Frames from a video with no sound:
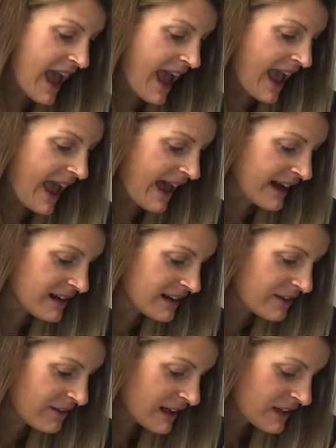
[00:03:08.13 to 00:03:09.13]
And
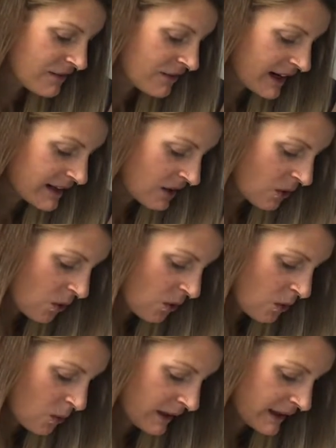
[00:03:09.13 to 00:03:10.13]
if I can find a
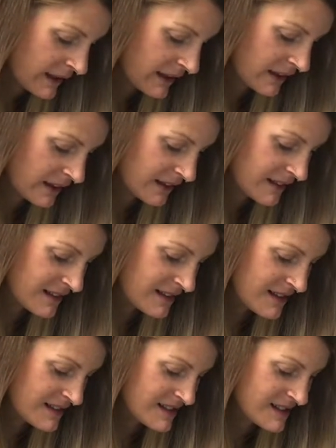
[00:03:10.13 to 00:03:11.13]
whole one in here,
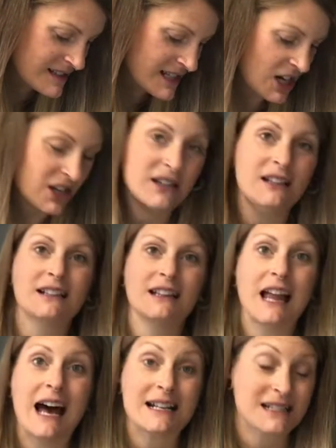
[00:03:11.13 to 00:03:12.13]
since they are the
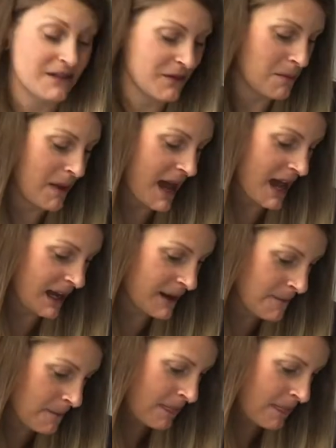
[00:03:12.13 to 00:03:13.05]
last of the bag,